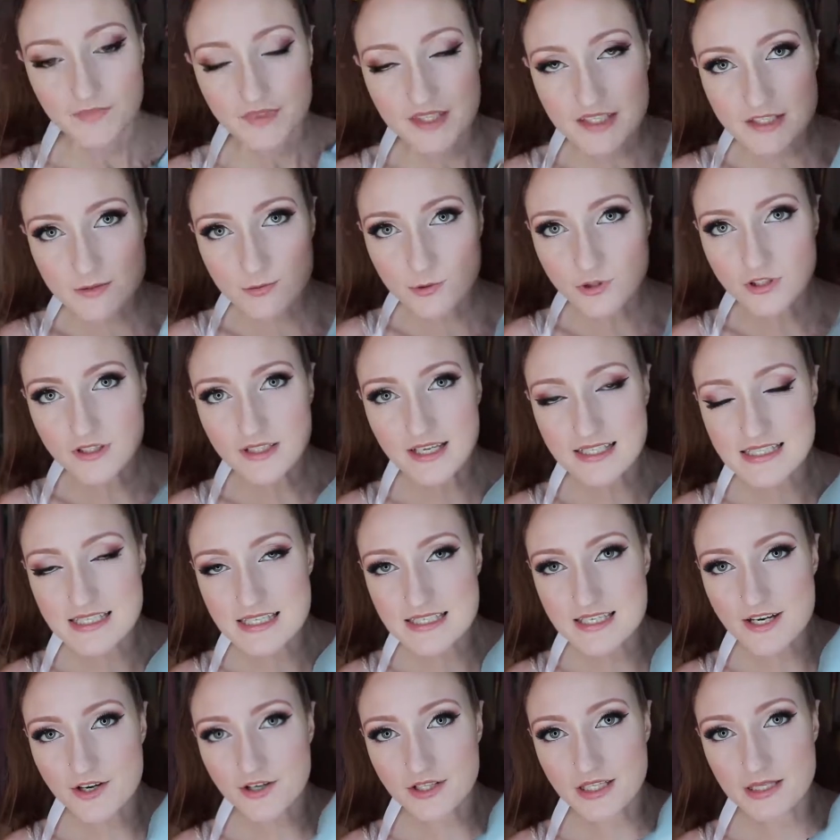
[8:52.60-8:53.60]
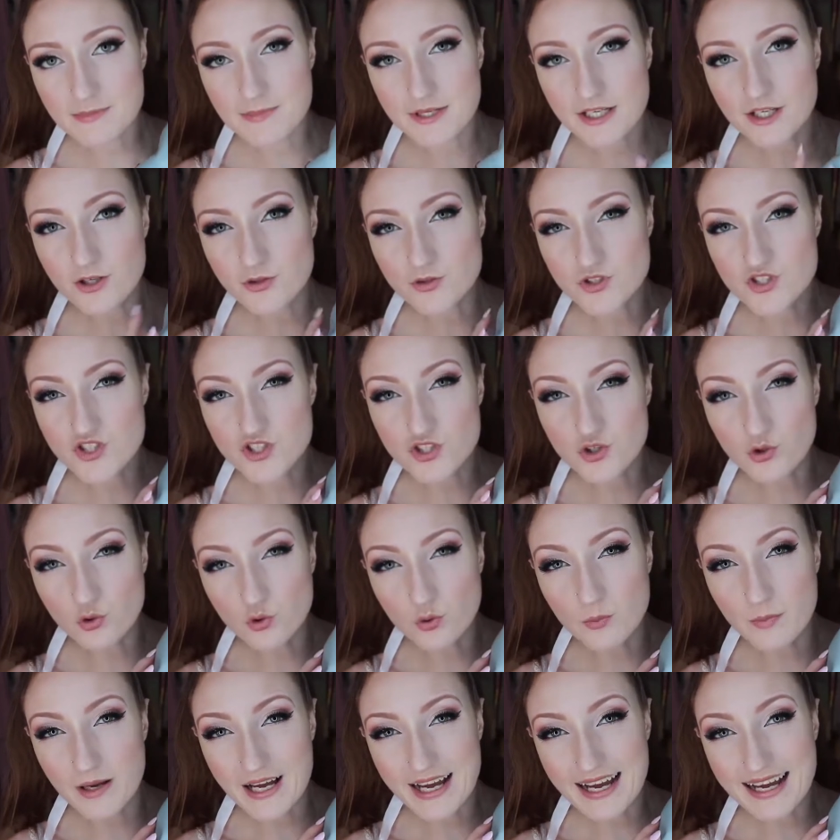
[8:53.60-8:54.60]
This wouldn't necessarily be a good
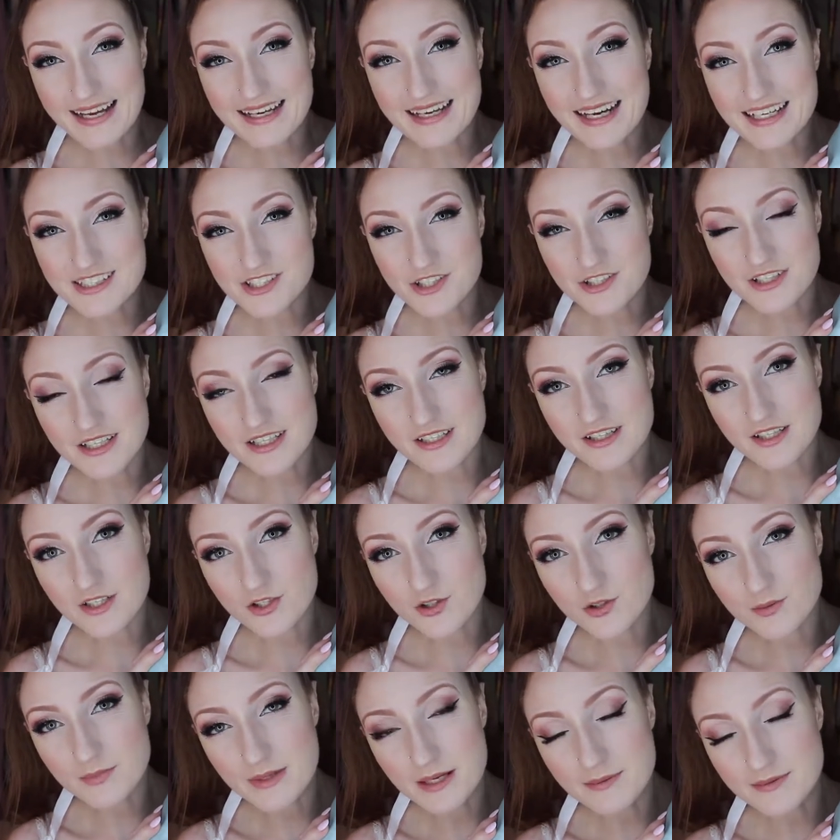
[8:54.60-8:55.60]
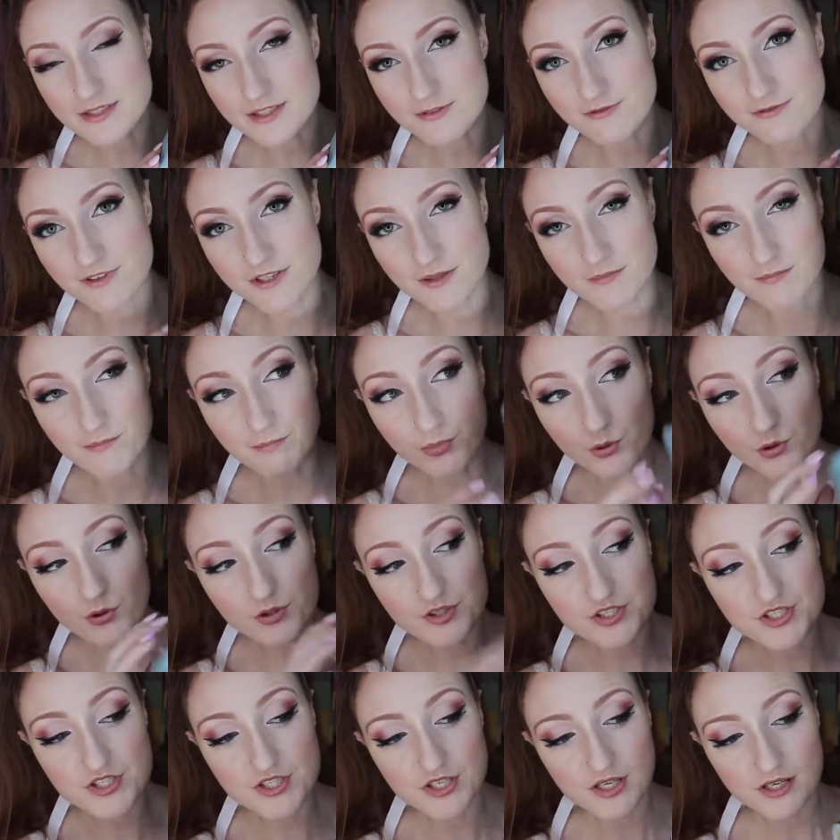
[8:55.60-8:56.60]
school bag. I don't think that you'd be able to fit
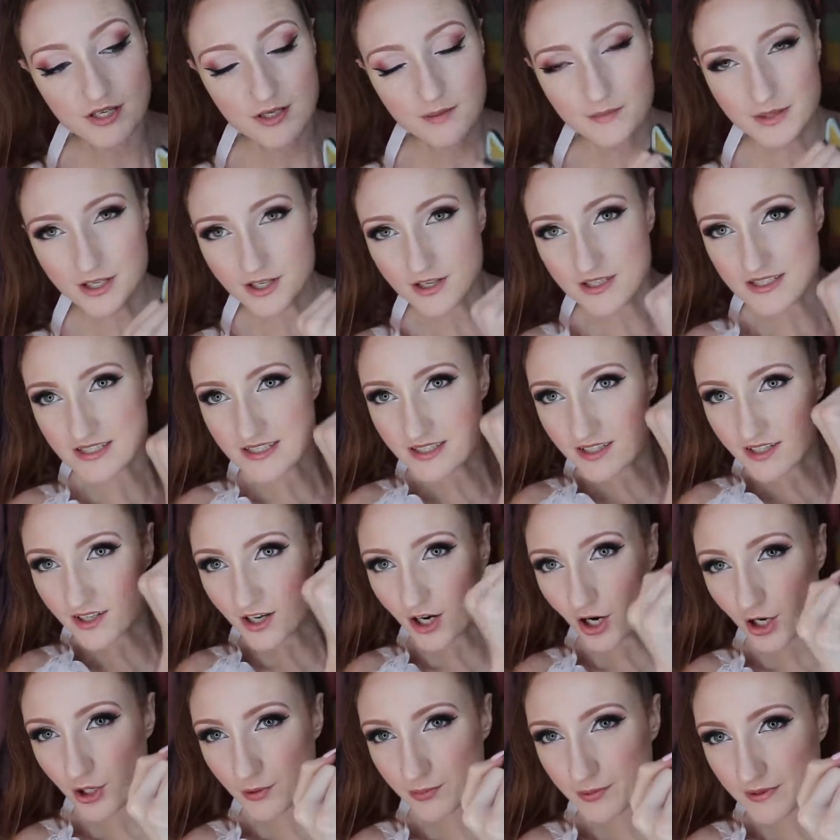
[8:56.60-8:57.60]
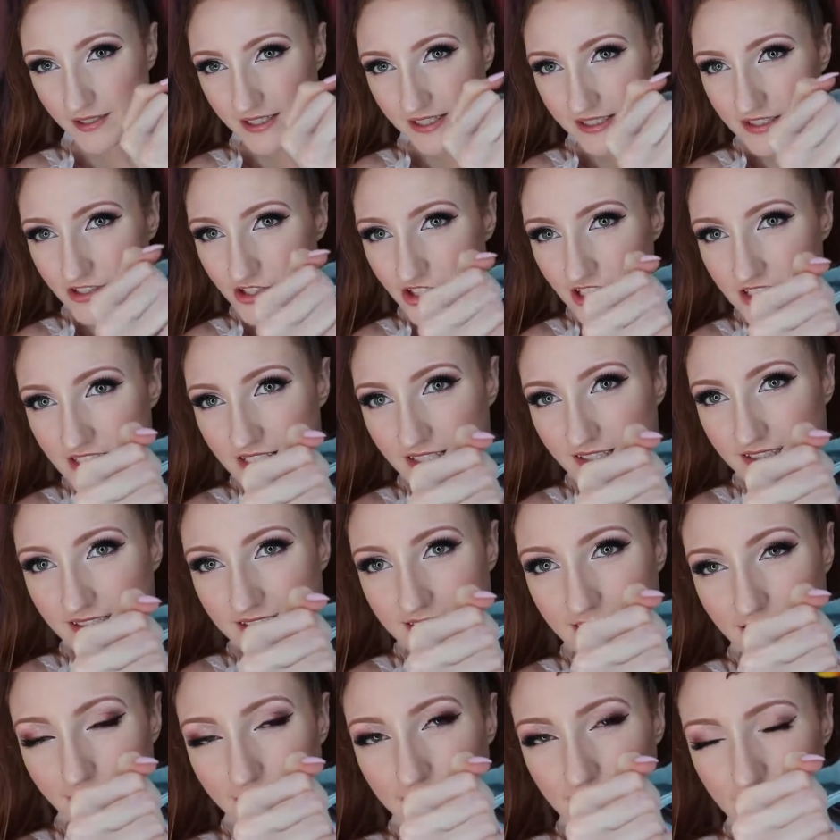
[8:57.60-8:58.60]
books because the opening is just a
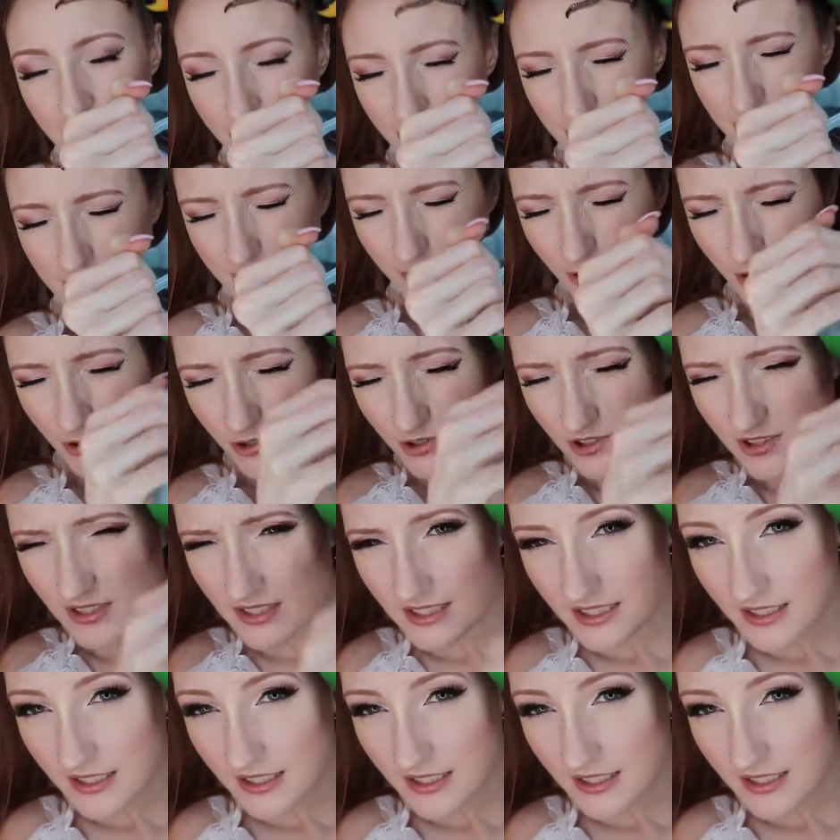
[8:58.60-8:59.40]
little bit too small.